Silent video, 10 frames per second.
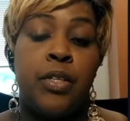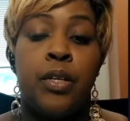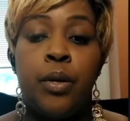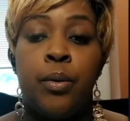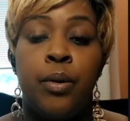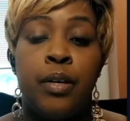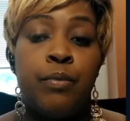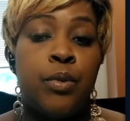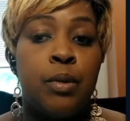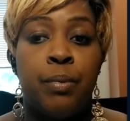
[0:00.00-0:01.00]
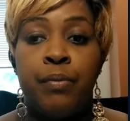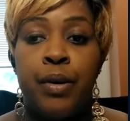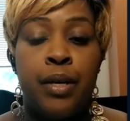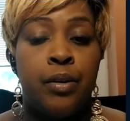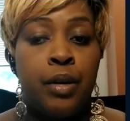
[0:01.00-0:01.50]
if you
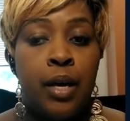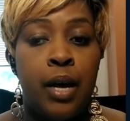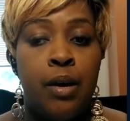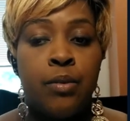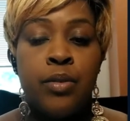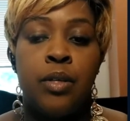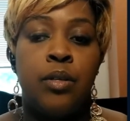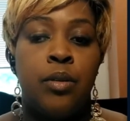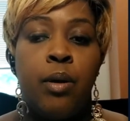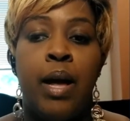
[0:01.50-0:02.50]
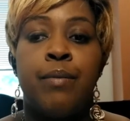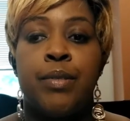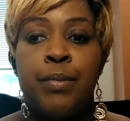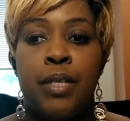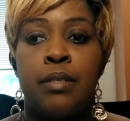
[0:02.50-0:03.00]
simplify your accounts, you don't have
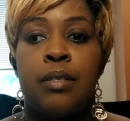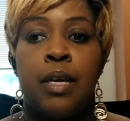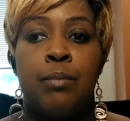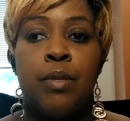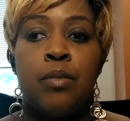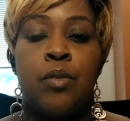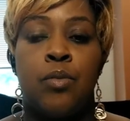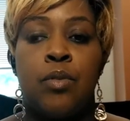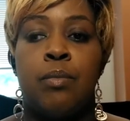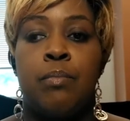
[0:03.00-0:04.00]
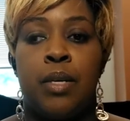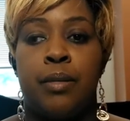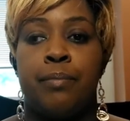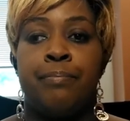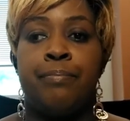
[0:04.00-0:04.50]
as many statements to submit.
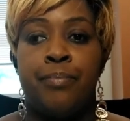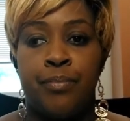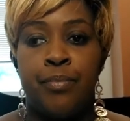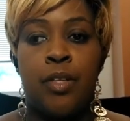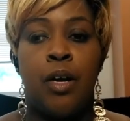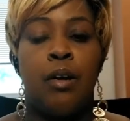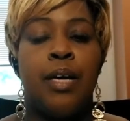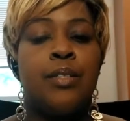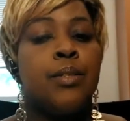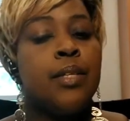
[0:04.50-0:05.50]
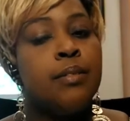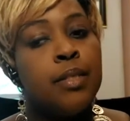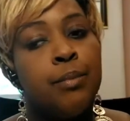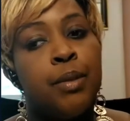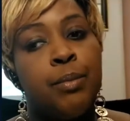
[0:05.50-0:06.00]
All right, so that's
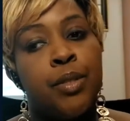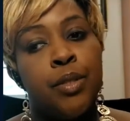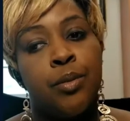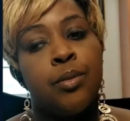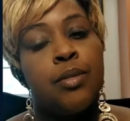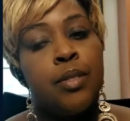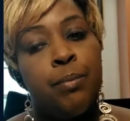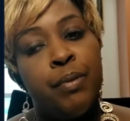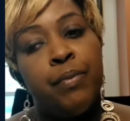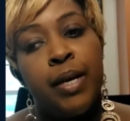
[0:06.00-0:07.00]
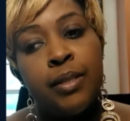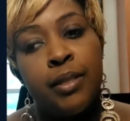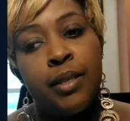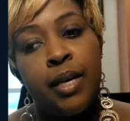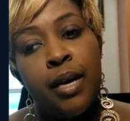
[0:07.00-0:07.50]
tip number 2, simplify
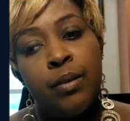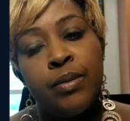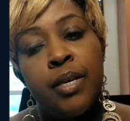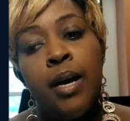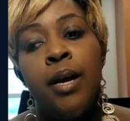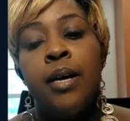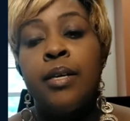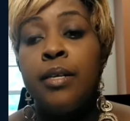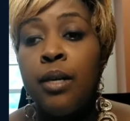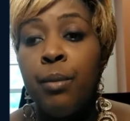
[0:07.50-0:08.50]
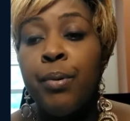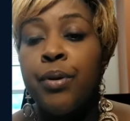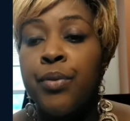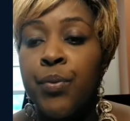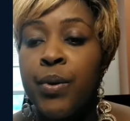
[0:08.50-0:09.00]
the accounts.
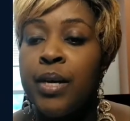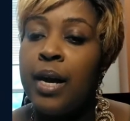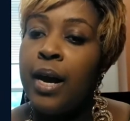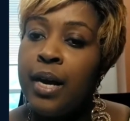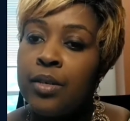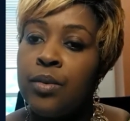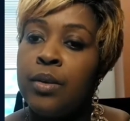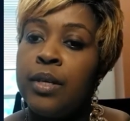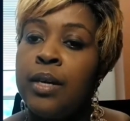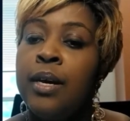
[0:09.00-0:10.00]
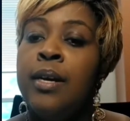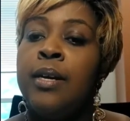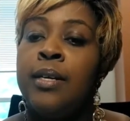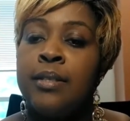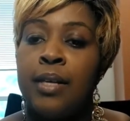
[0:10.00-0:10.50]
Number 3 actually
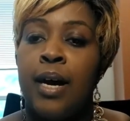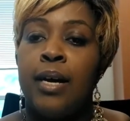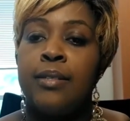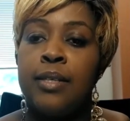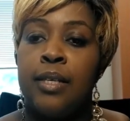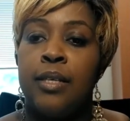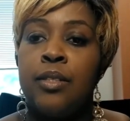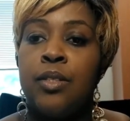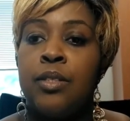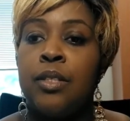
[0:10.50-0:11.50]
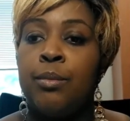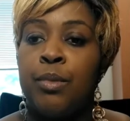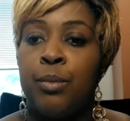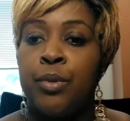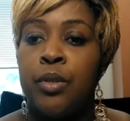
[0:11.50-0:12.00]
ties into tip
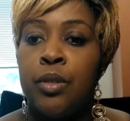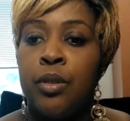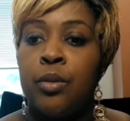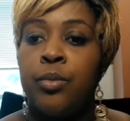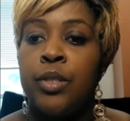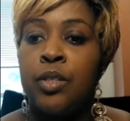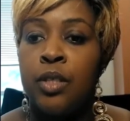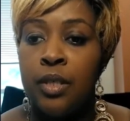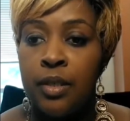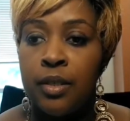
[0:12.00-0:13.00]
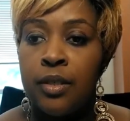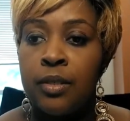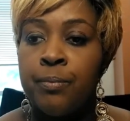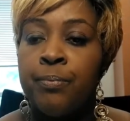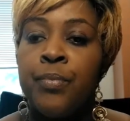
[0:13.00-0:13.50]
number 2, which is